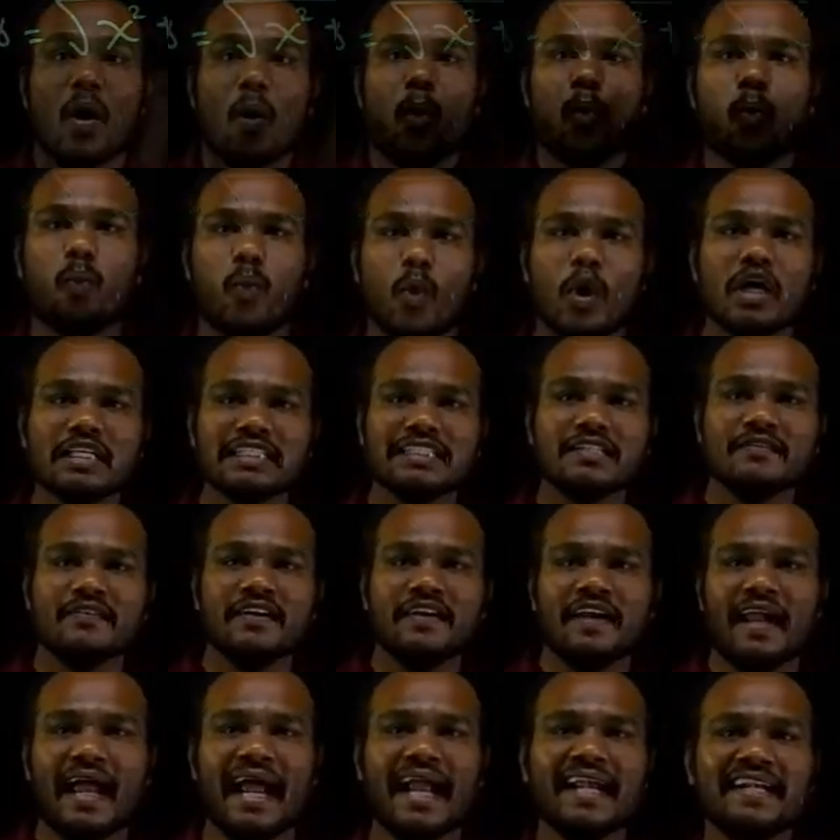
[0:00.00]
Watch
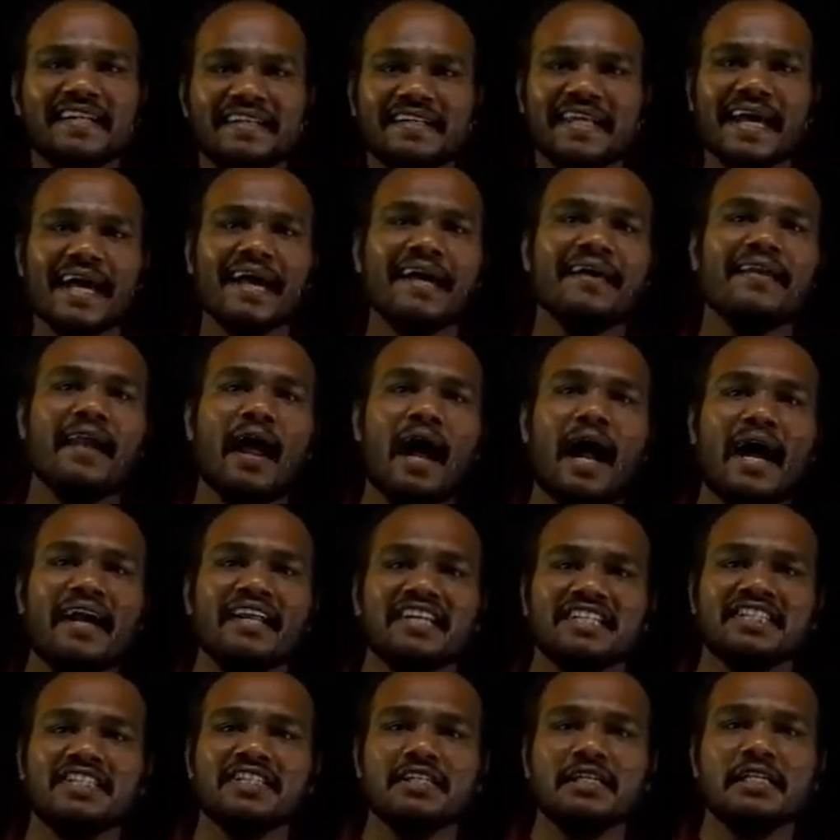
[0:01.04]
our entire
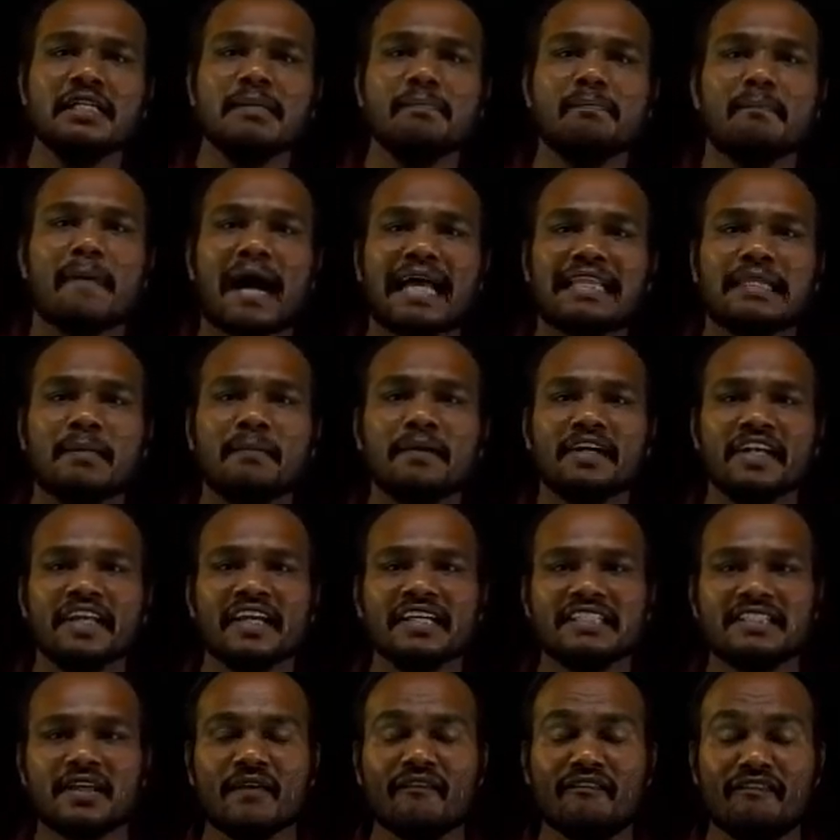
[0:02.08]
additional
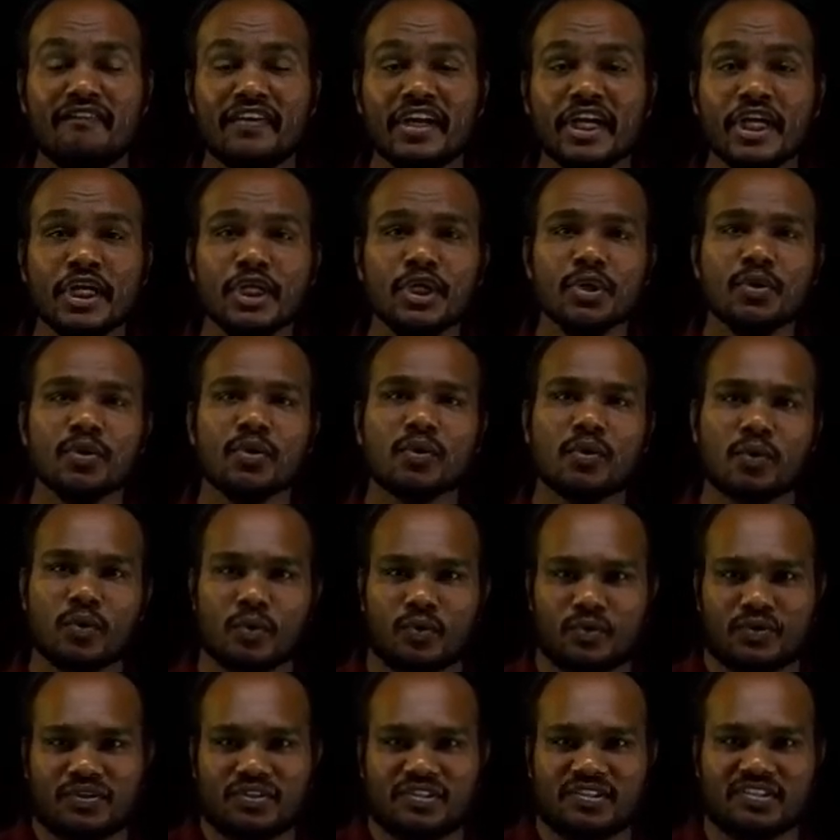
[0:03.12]
mathematics video
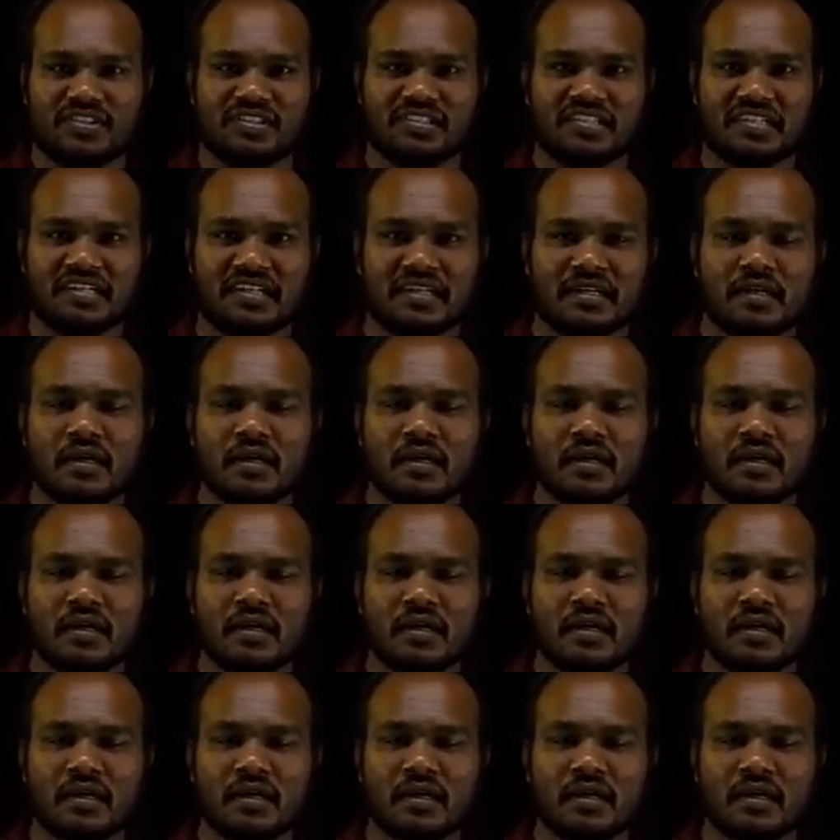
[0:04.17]
course,